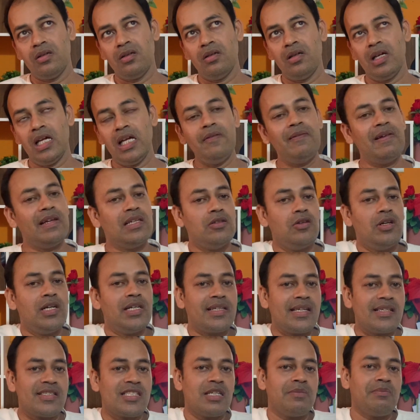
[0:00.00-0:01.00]
even
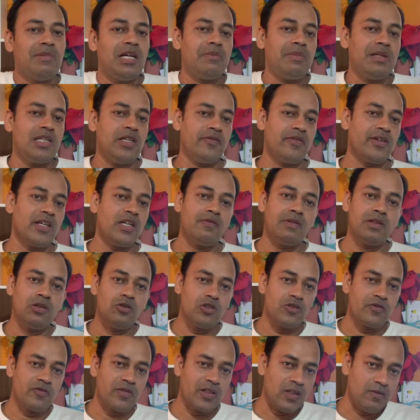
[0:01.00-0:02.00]
unit testing might be difficult with
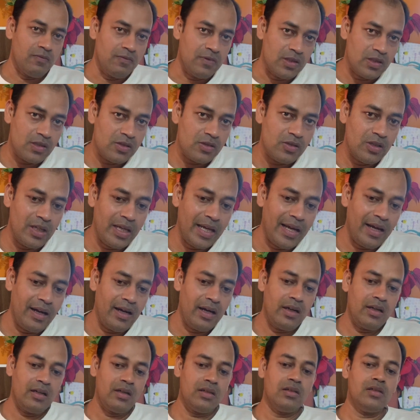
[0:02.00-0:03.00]
those frameworks,
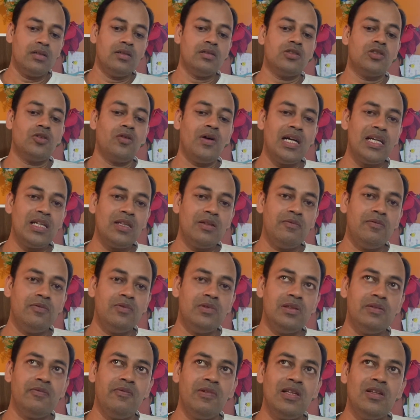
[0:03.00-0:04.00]
and so I
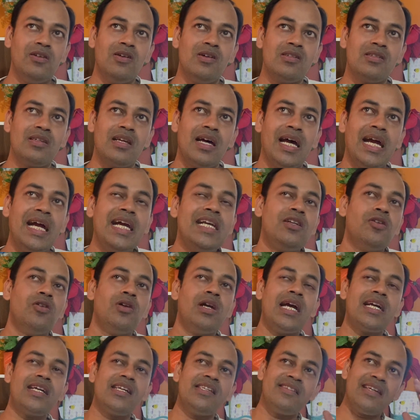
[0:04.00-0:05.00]

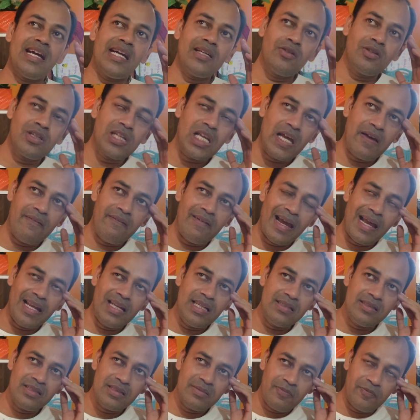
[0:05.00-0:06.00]
don't have
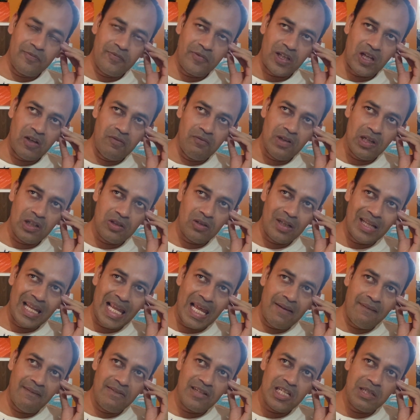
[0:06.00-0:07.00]
any framework or
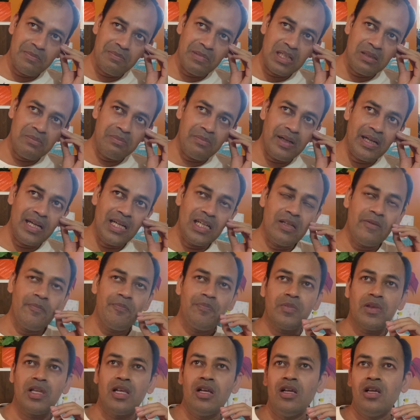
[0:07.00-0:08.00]
language in my mind
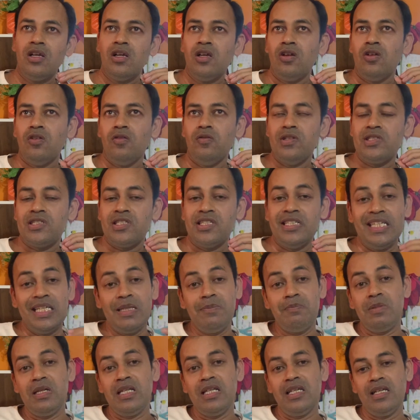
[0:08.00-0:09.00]
which
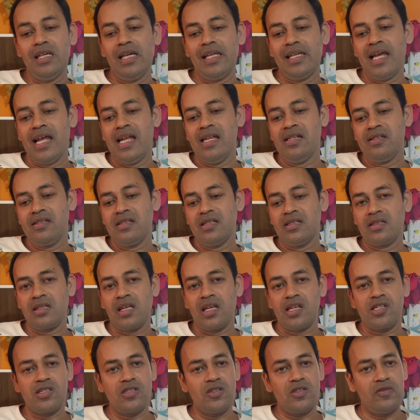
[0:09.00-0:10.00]
deeply enhances
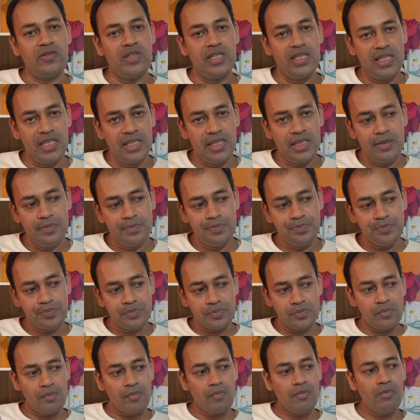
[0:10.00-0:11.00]
creation of DDD.
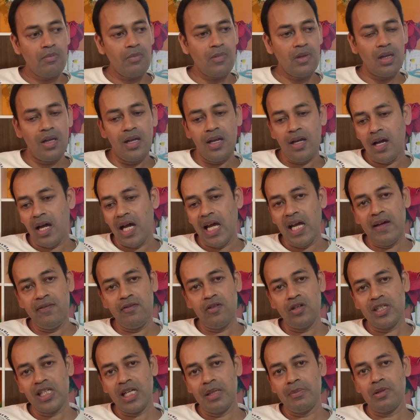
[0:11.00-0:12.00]
I have
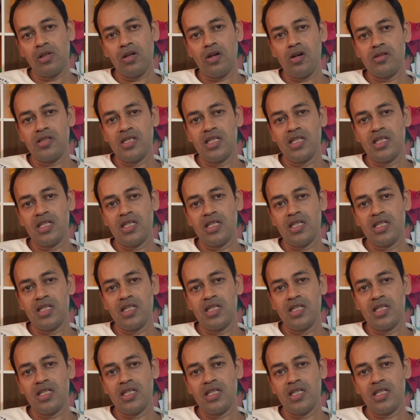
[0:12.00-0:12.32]
not came across it.